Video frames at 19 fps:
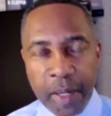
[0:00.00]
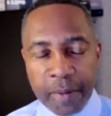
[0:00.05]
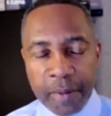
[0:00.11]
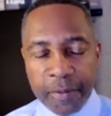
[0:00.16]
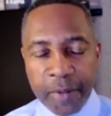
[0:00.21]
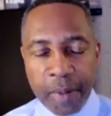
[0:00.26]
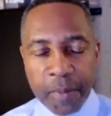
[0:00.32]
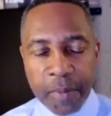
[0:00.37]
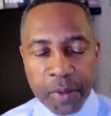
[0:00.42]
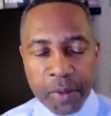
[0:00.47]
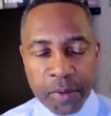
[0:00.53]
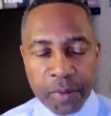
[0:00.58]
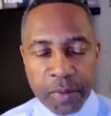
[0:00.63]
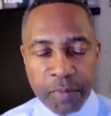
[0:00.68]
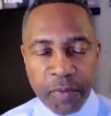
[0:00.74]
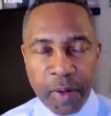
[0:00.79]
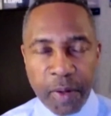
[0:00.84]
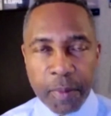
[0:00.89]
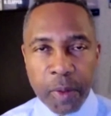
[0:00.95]

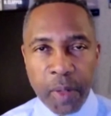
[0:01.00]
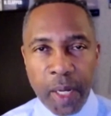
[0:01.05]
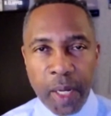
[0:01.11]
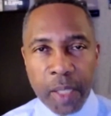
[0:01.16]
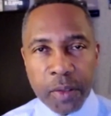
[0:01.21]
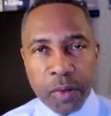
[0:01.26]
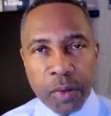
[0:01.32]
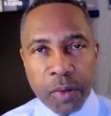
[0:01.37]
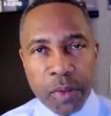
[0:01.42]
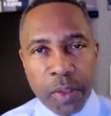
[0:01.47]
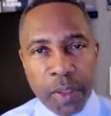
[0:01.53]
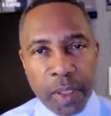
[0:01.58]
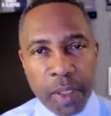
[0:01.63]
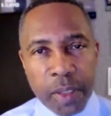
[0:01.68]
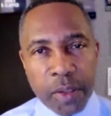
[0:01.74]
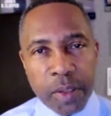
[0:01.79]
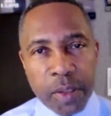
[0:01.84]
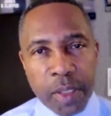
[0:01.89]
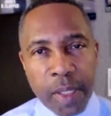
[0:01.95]
from your answer to
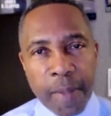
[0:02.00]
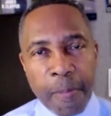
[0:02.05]
this.